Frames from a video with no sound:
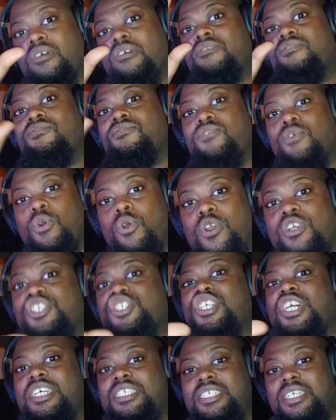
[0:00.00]
for
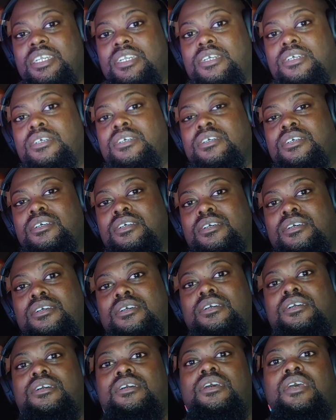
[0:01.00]
Jessica.
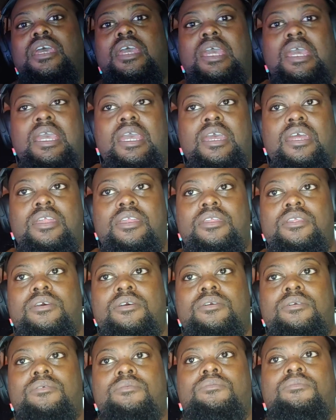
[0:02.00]
And
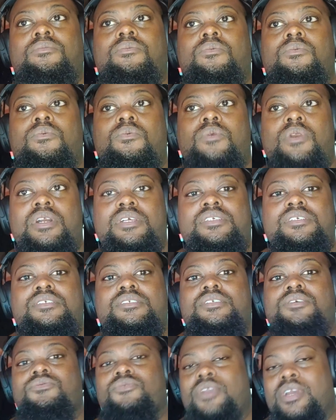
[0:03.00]
once
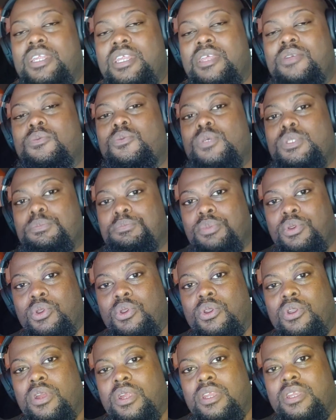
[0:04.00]
Serenity was
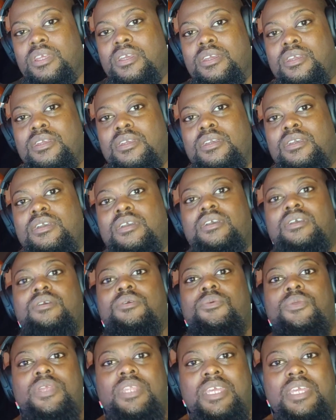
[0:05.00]
born, we